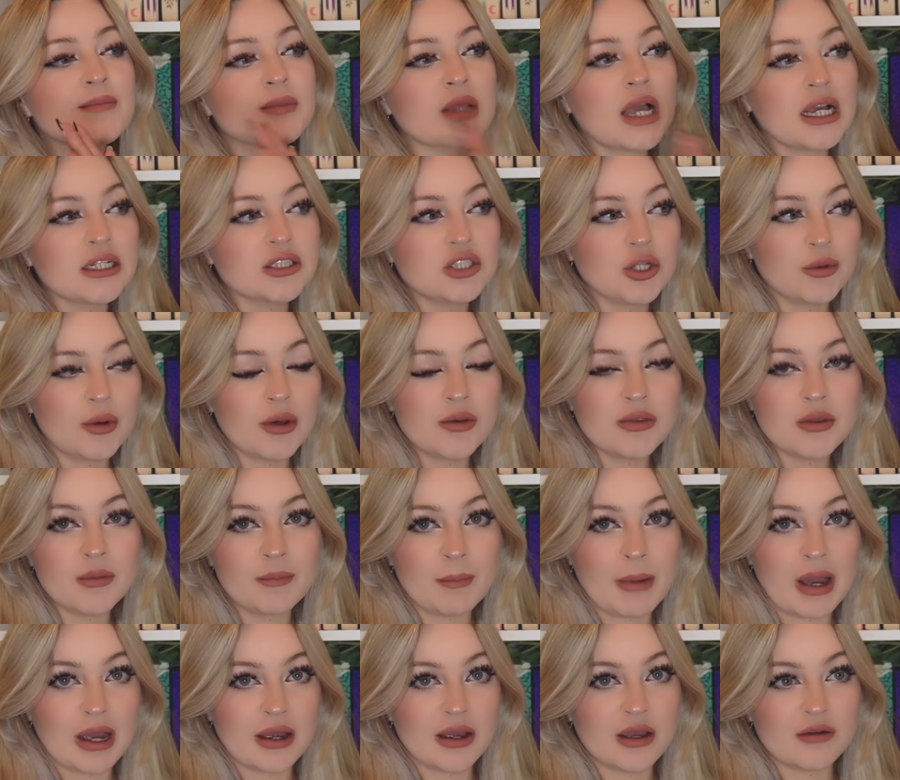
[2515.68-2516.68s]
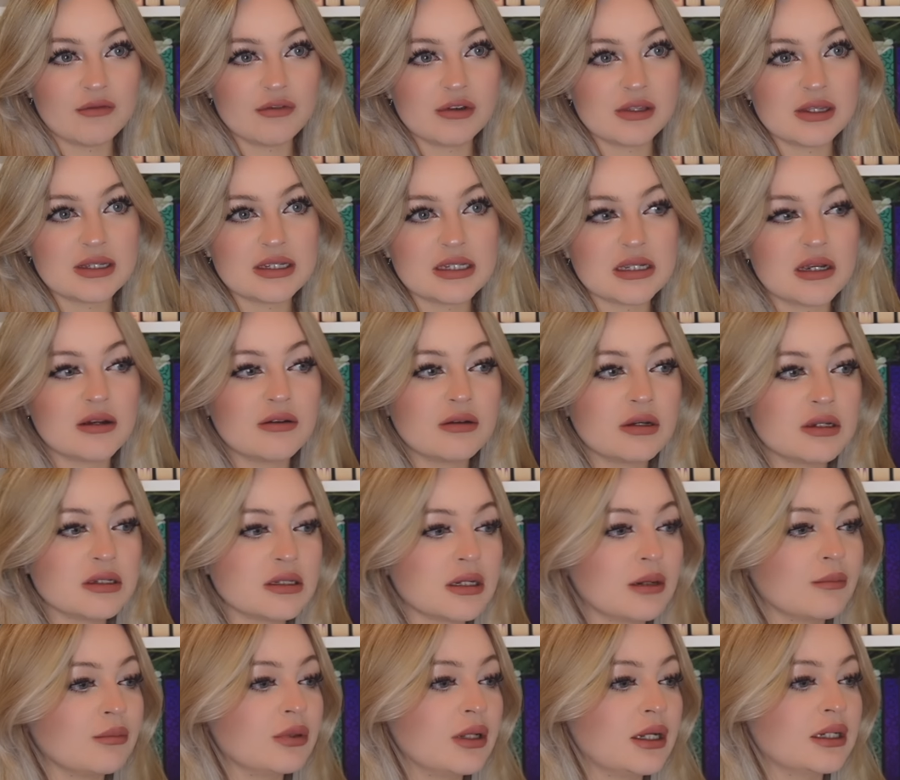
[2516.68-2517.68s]
I do own the manga for this series and
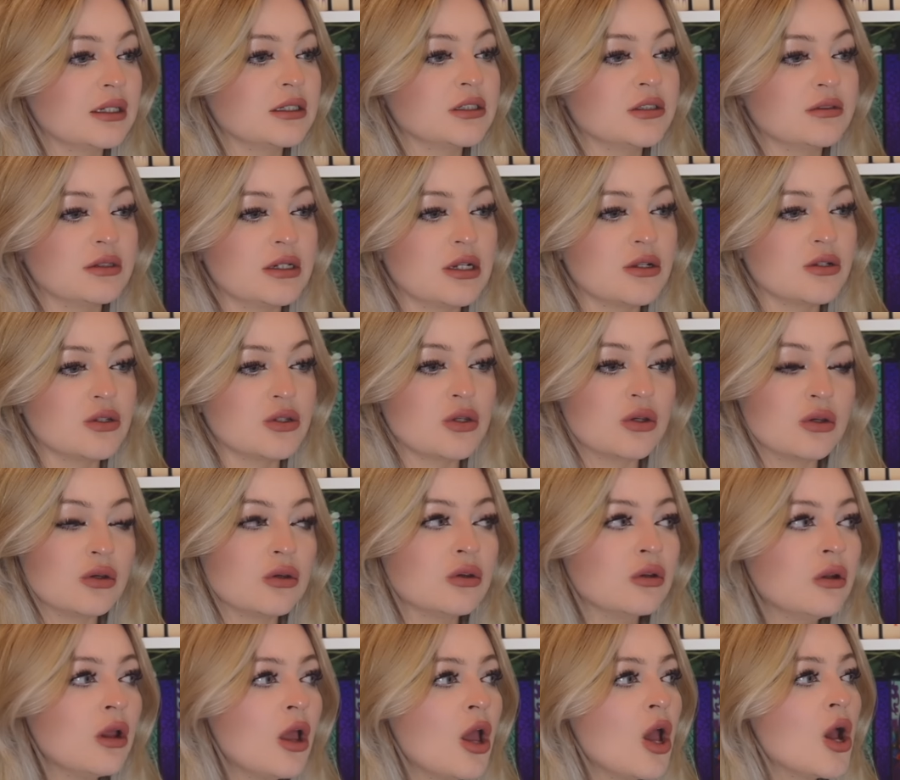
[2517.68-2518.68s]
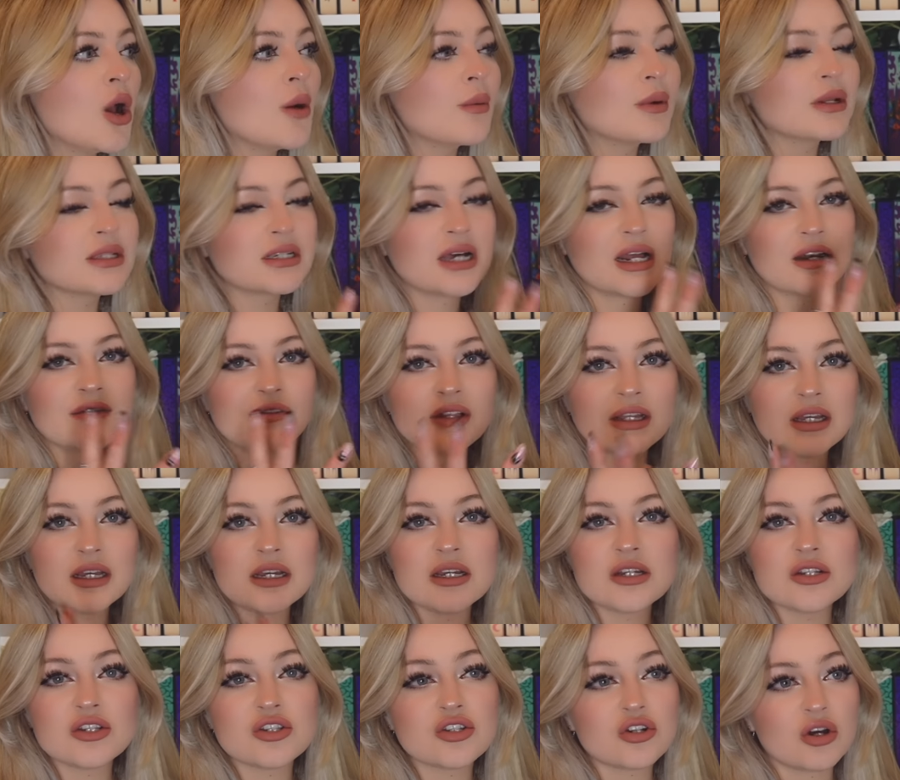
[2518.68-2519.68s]
I'm planning to read it soon. But it's kind of like a
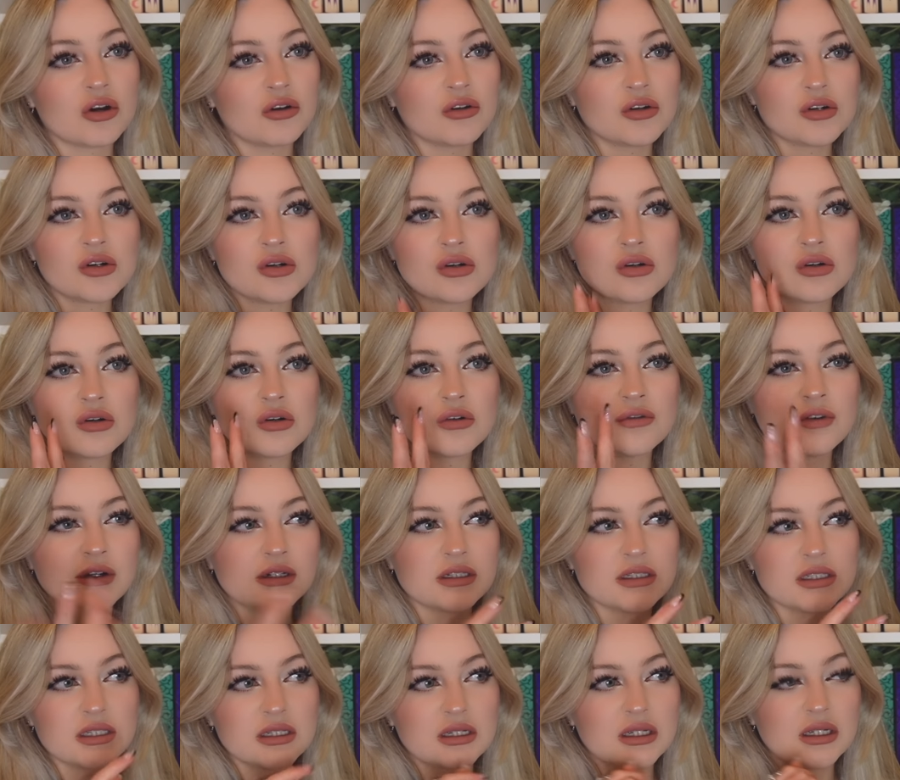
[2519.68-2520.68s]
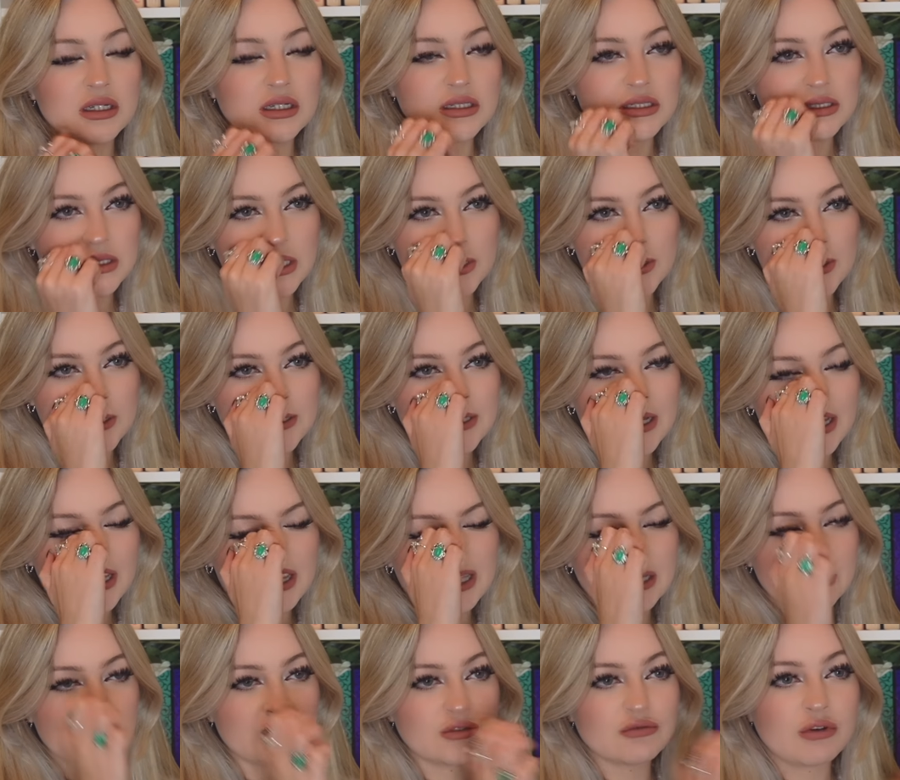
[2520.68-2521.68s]
historical fantasy series. I
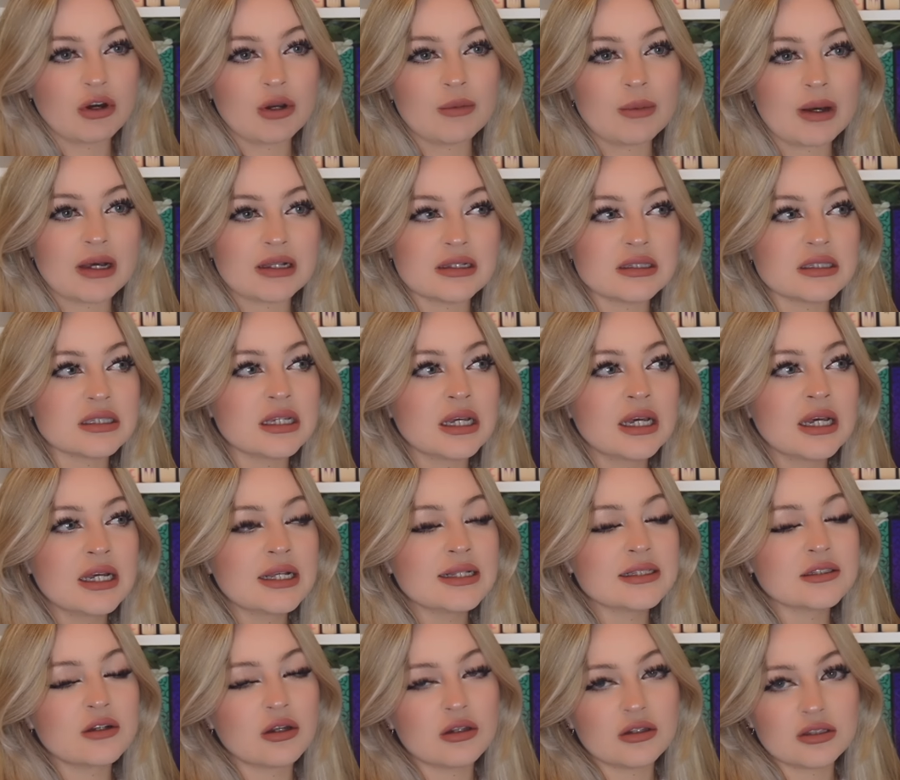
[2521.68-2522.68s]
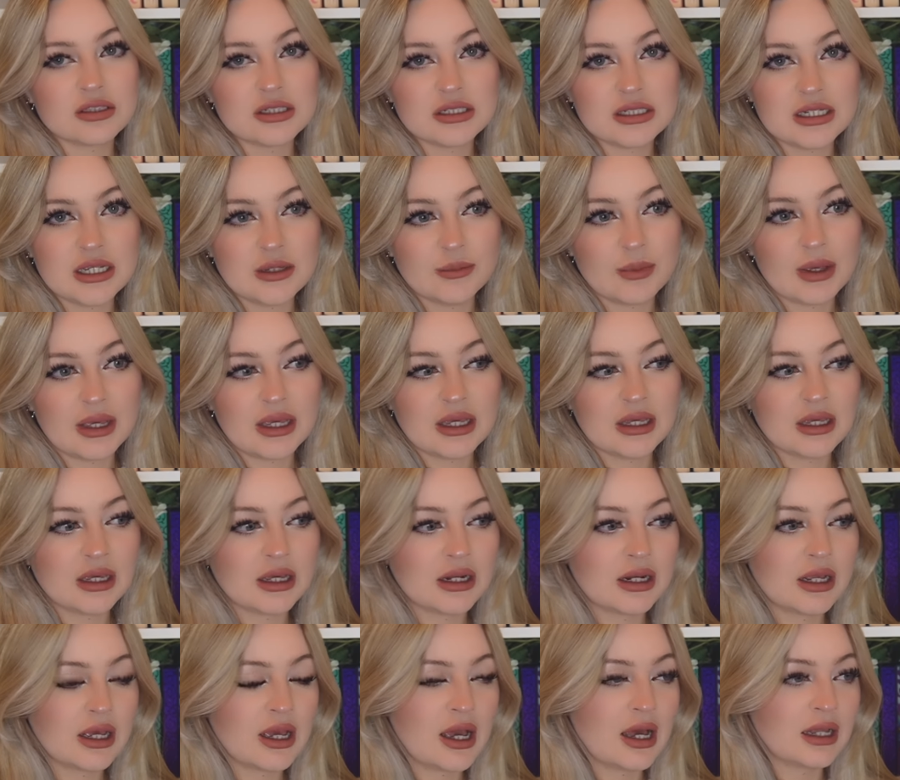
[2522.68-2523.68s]
think there's romance. It's got lots of tea making
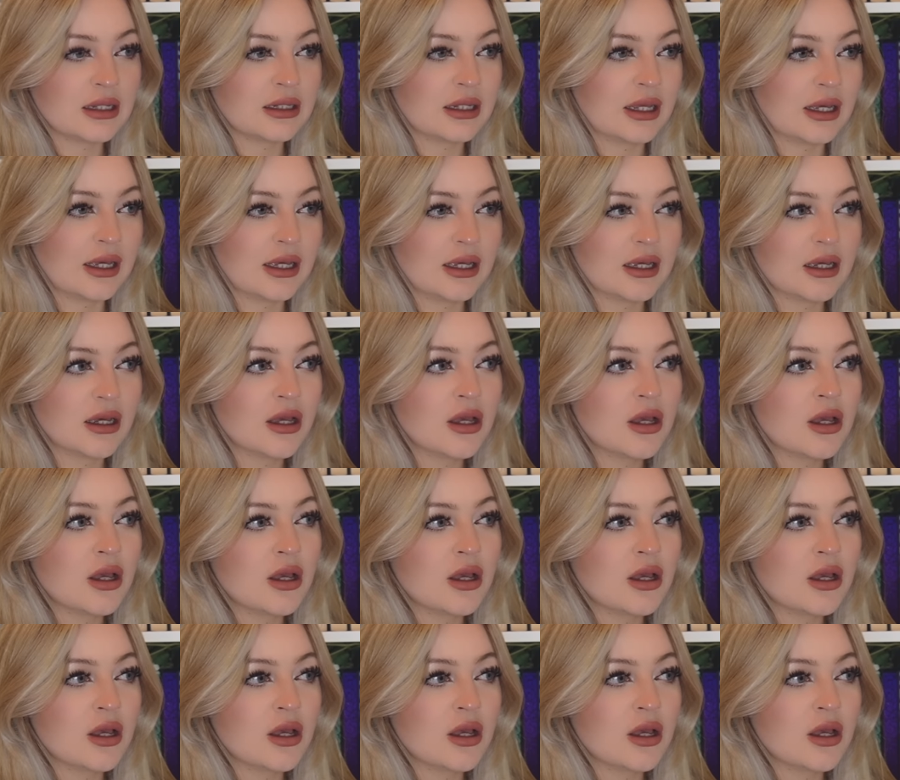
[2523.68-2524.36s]
in it and like